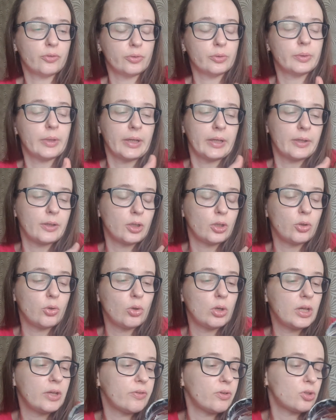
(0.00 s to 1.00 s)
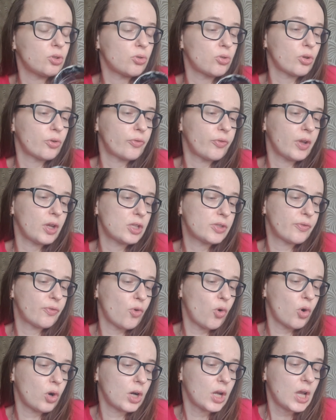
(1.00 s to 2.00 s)
like you leave it on your face
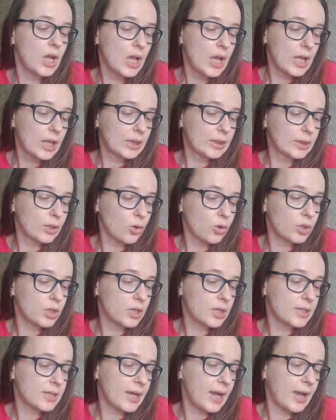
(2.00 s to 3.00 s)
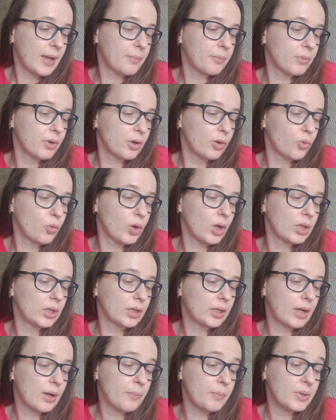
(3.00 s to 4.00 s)
for longer time. Well,
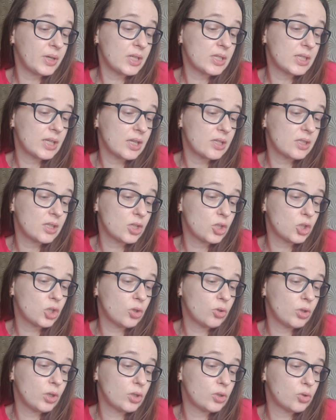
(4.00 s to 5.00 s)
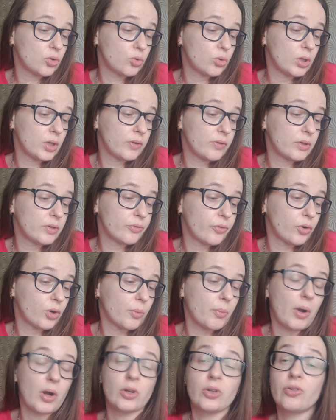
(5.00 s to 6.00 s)
a company says that you need to leave it for
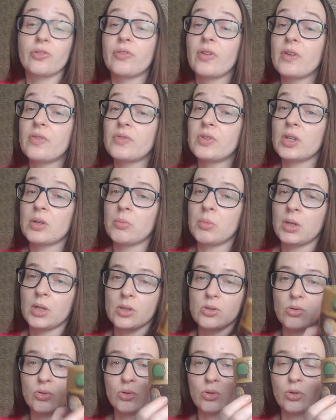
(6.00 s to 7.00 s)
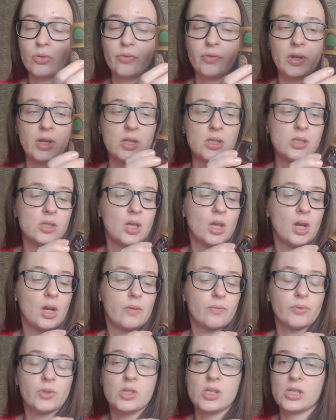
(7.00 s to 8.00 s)
about 15 minutes on your face.
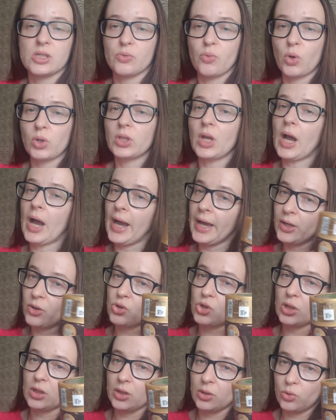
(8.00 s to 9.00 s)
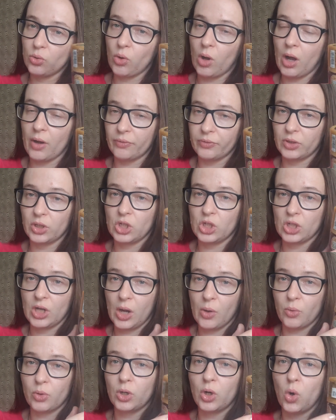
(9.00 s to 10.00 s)
This is what I usually do after
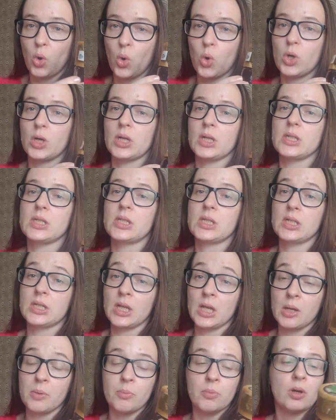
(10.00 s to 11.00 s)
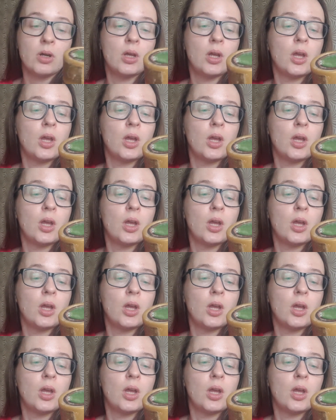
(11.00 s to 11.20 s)
shower or a steam.